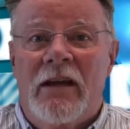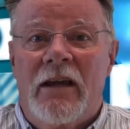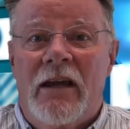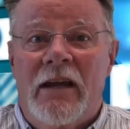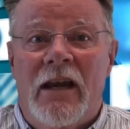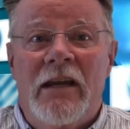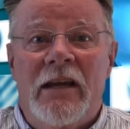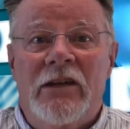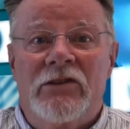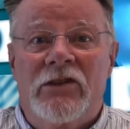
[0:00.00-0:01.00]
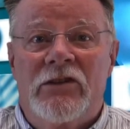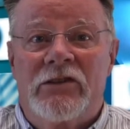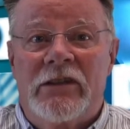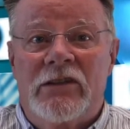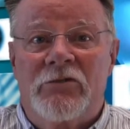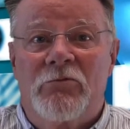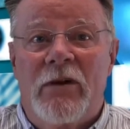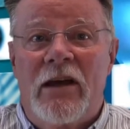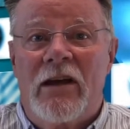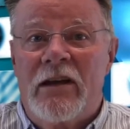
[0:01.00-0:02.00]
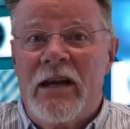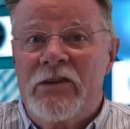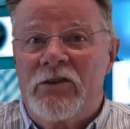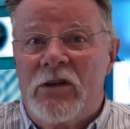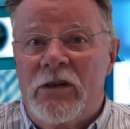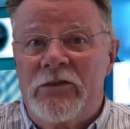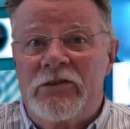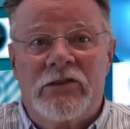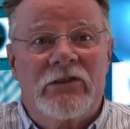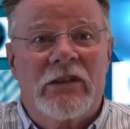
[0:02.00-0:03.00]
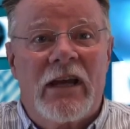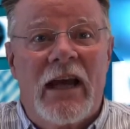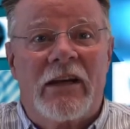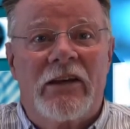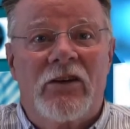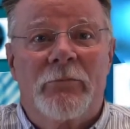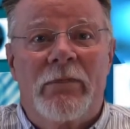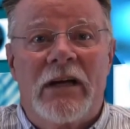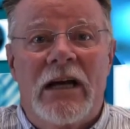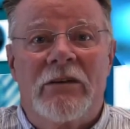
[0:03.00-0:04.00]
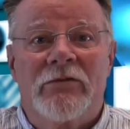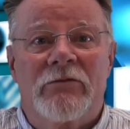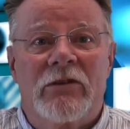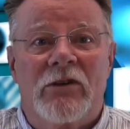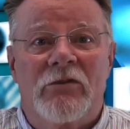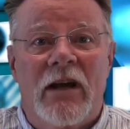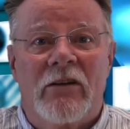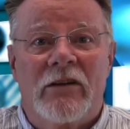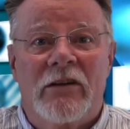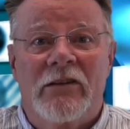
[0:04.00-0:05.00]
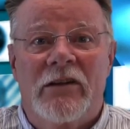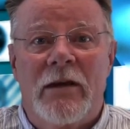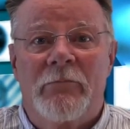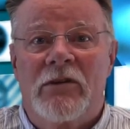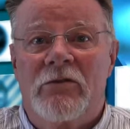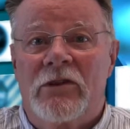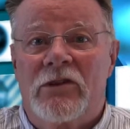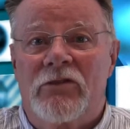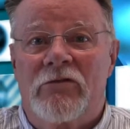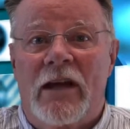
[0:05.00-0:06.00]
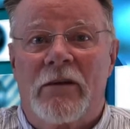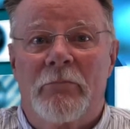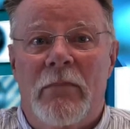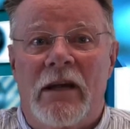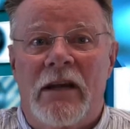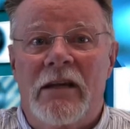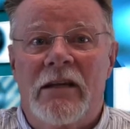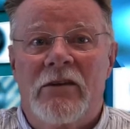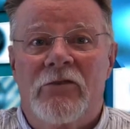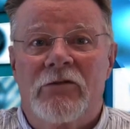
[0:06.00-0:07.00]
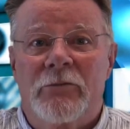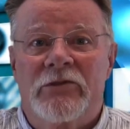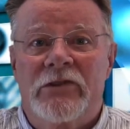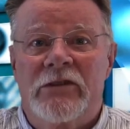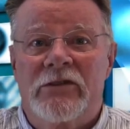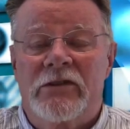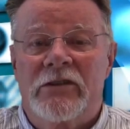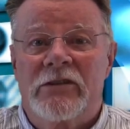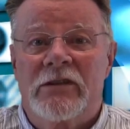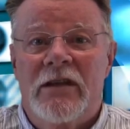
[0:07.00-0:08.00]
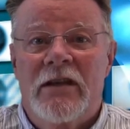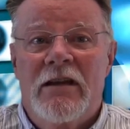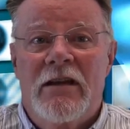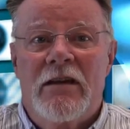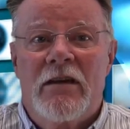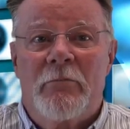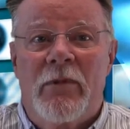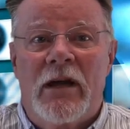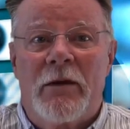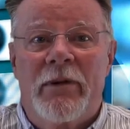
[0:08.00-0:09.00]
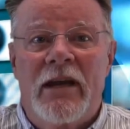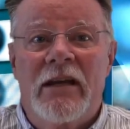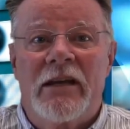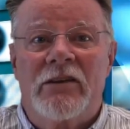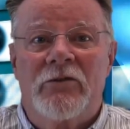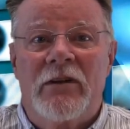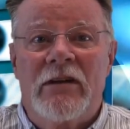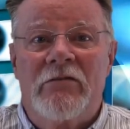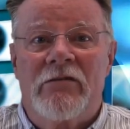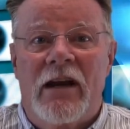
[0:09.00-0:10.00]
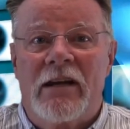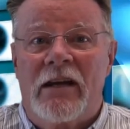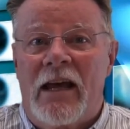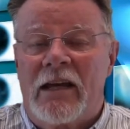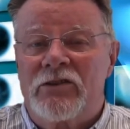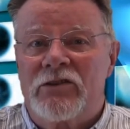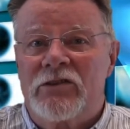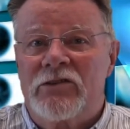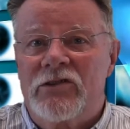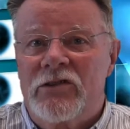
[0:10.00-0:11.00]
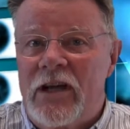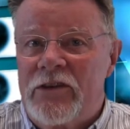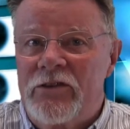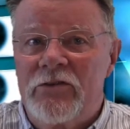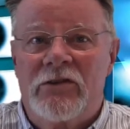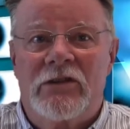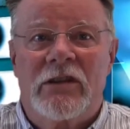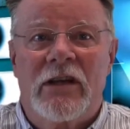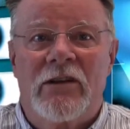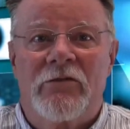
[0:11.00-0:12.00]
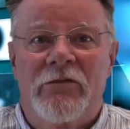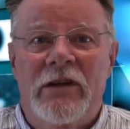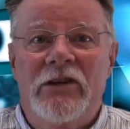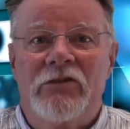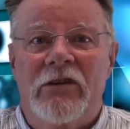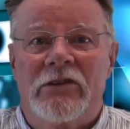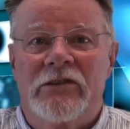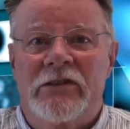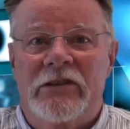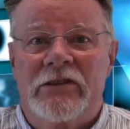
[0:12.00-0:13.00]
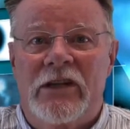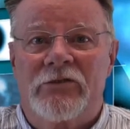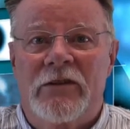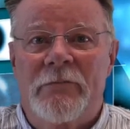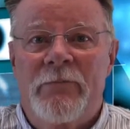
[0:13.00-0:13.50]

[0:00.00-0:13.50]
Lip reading: In any instances where alleged officers acting on behalf of the Crown attempt to extract money from citizens by appealing to invalid acts, statutes and fee structures, etc.,